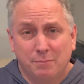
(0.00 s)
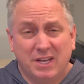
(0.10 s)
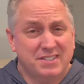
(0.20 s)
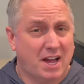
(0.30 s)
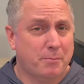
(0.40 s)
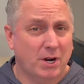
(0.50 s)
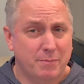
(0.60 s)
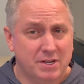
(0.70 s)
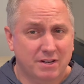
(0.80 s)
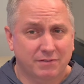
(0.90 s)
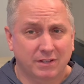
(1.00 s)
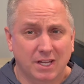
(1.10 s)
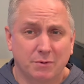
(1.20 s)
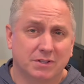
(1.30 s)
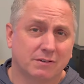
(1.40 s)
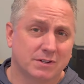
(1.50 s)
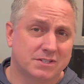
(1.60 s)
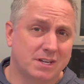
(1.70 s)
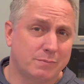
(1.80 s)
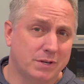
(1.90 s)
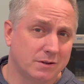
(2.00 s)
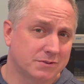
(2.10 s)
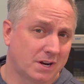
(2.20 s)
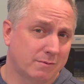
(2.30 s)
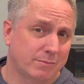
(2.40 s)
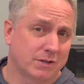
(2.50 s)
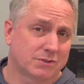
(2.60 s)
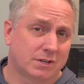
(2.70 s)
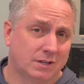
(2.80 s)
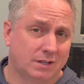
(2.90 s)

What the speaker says: because they operate a bit differently with different CPUs and MMUs.